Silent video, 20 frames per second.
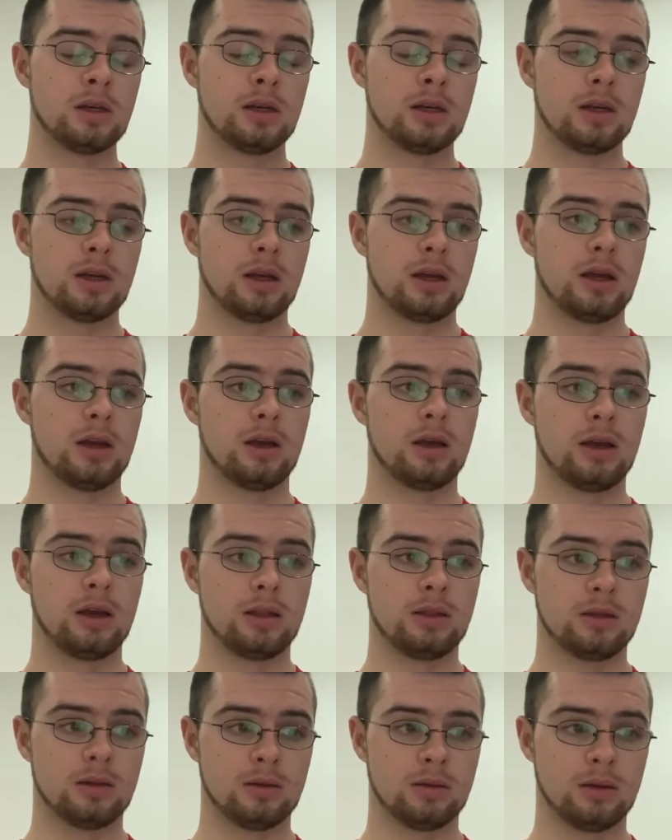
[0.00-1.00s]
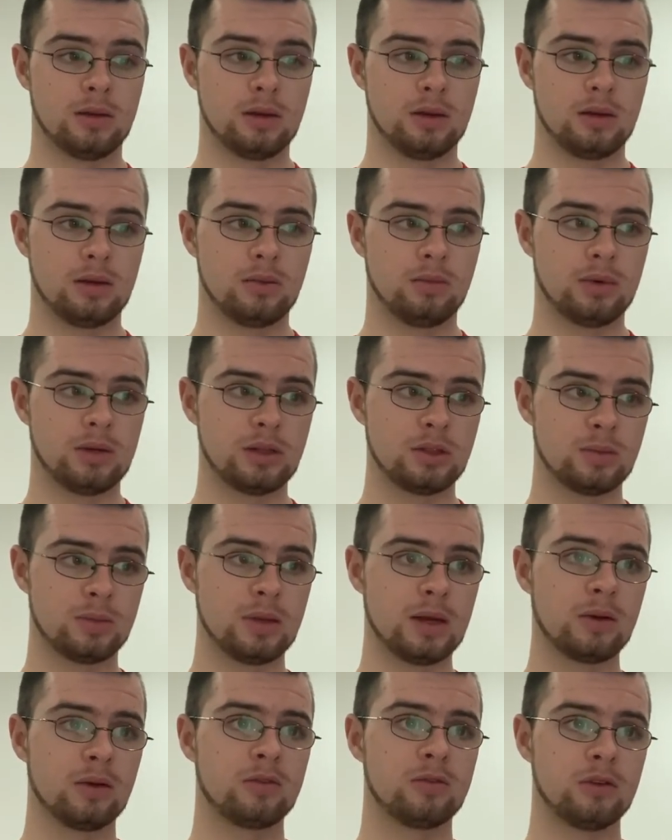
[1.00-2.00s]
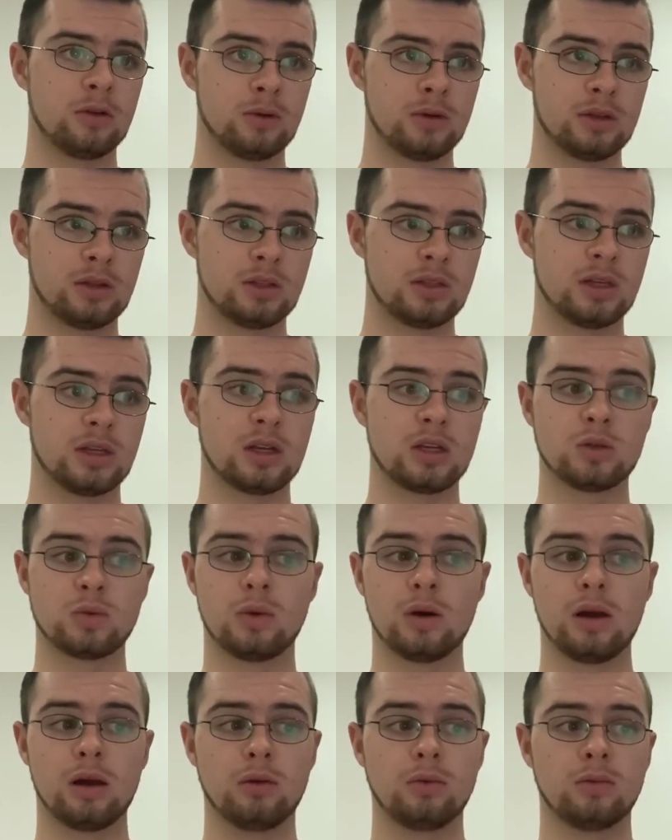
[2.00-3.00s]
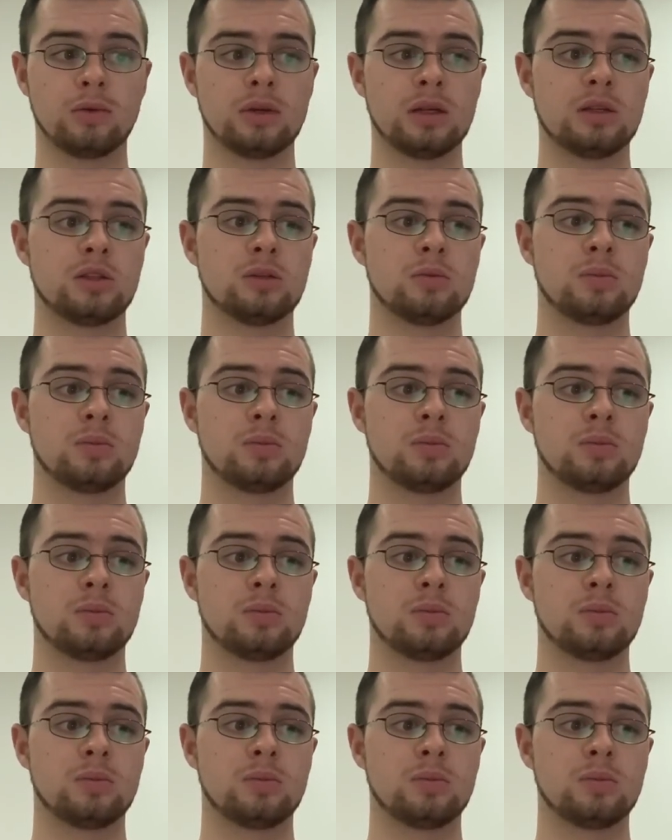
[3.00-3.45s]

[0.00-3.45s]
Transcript: And we need to play with fluidity as well. We need to